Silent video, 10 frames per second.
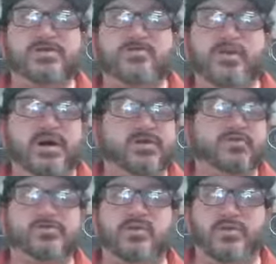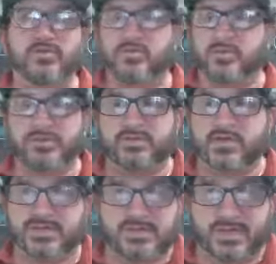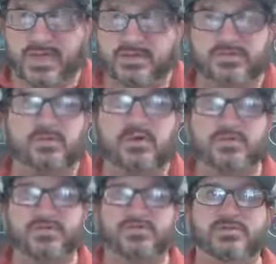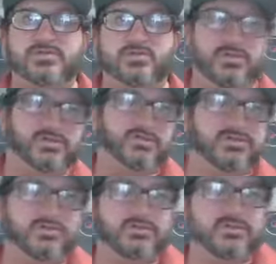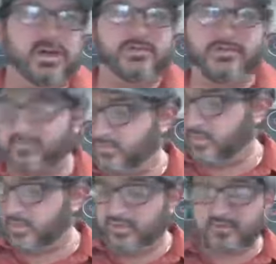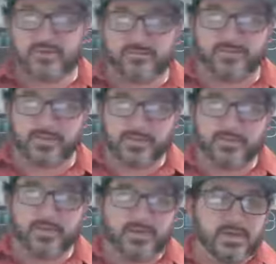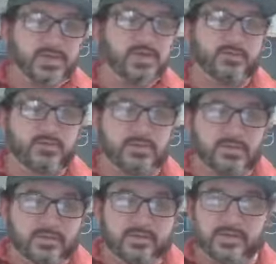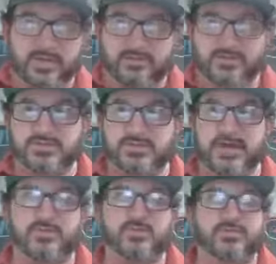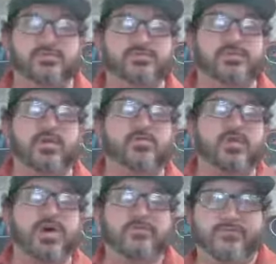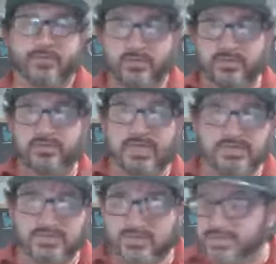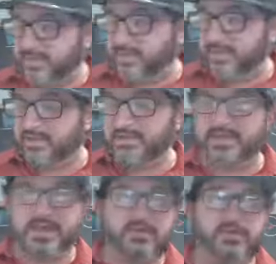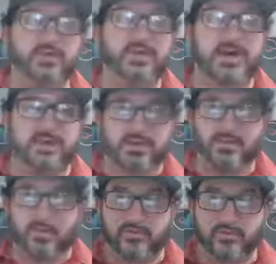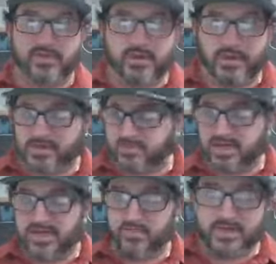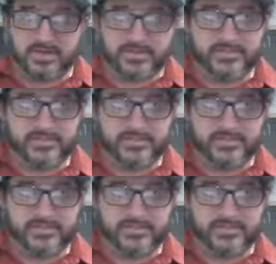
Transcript: wine, those old world dusty tannins, they're always just what you kind of grow to love from them. And what we grow to love is our bright fruit, nice acidity, and that's what we like in more of our American style wines.